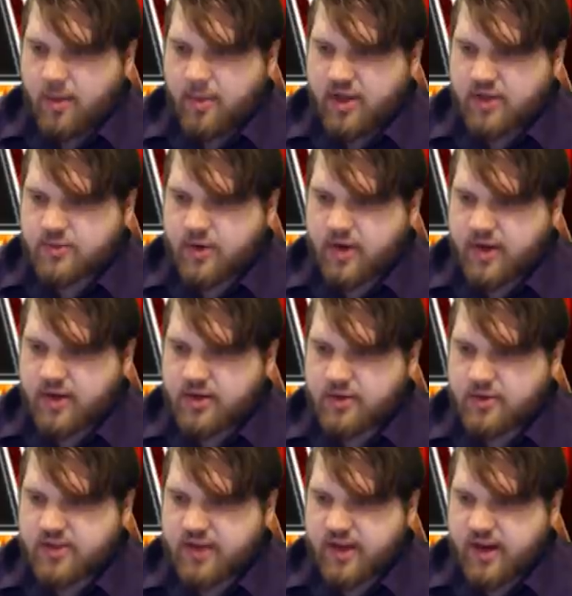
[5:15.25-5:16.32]
Because what I can
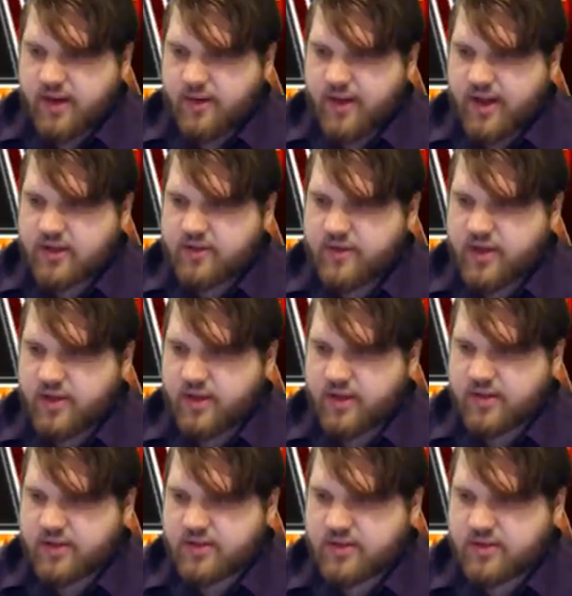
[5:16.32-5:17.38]
do is I can now activate
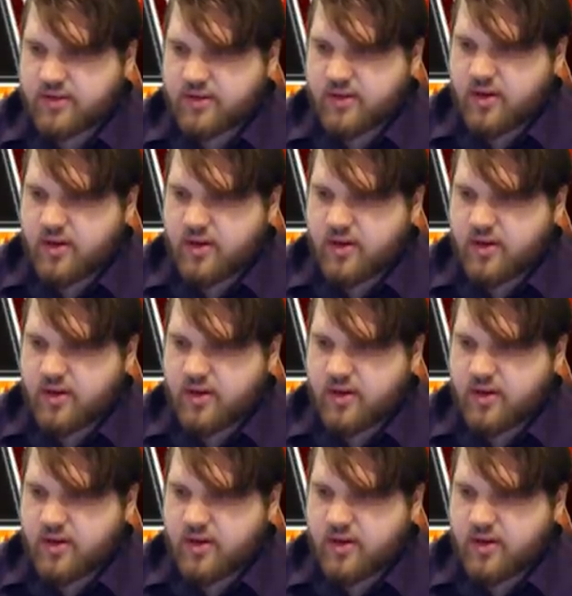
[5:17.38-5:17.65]
this,